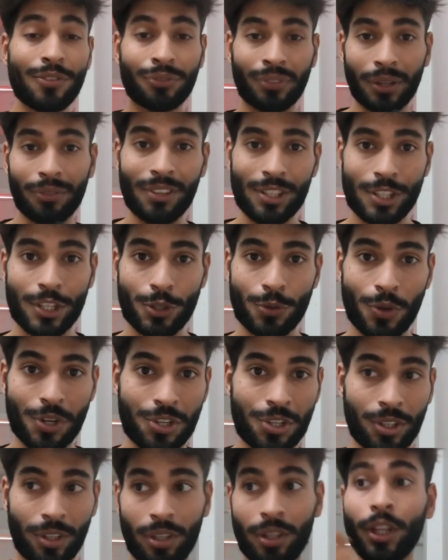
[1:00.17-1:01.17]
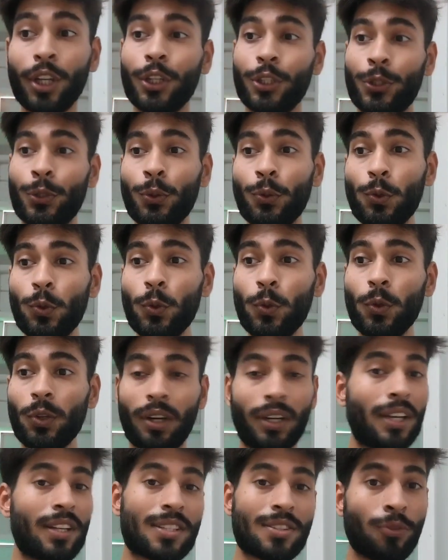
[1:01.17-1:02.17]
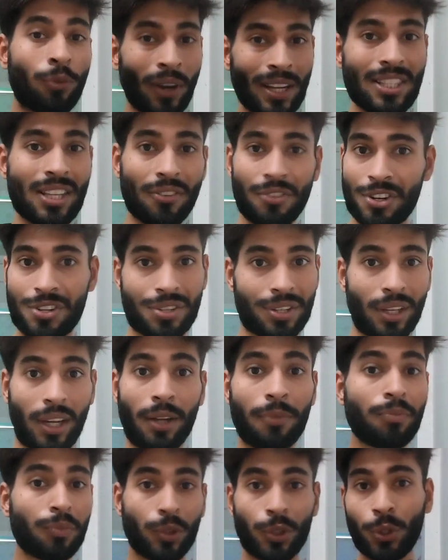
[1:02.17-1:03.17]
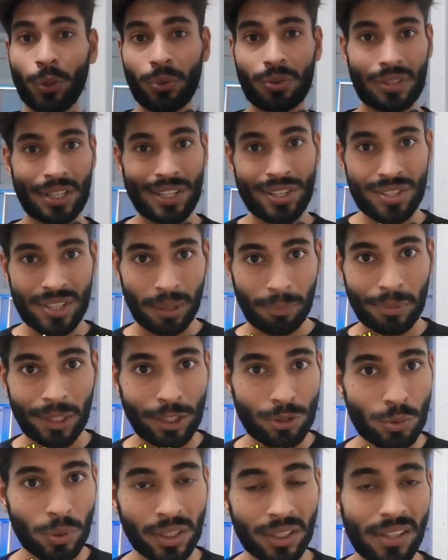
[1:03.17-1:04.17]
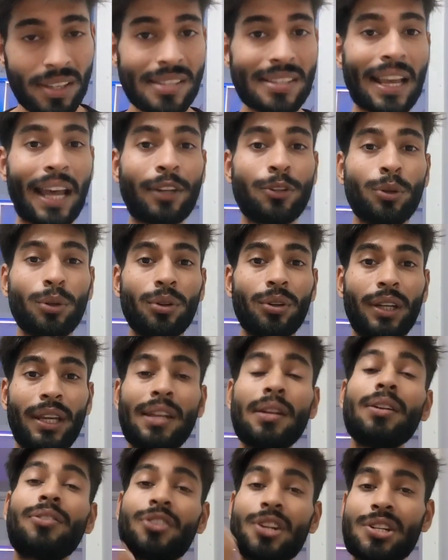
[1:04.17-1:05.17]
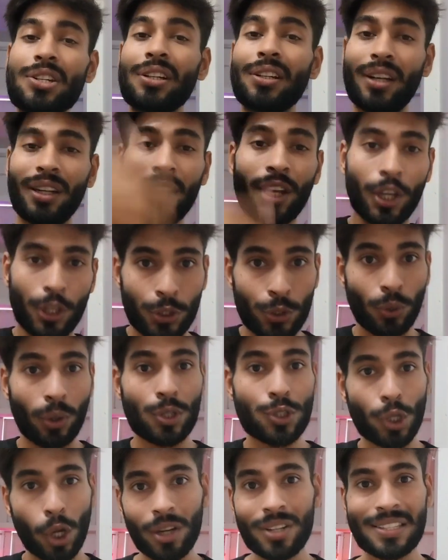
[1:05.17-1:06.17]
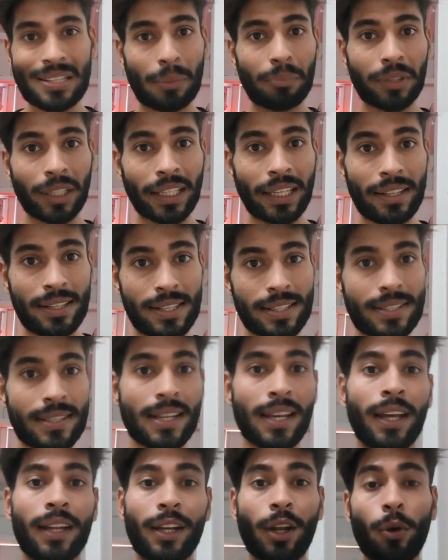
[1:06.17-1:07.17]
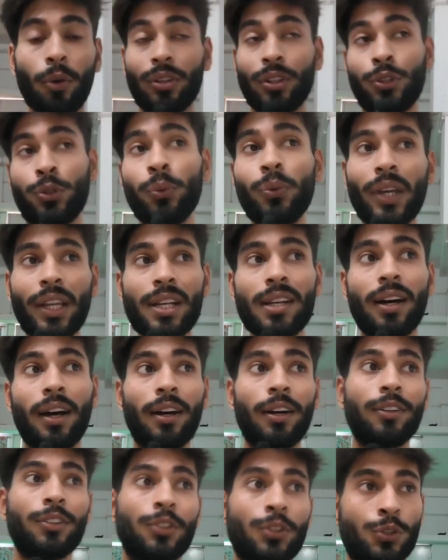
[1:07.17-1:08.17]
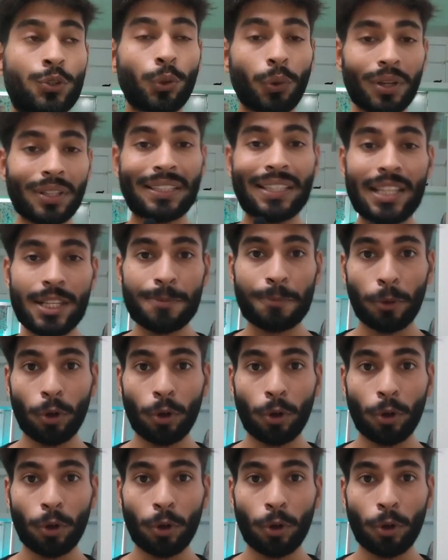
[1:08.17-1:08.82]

is win-win situation. It's vice versa. You teach something to others, and in return you are taught something else. Now you can join these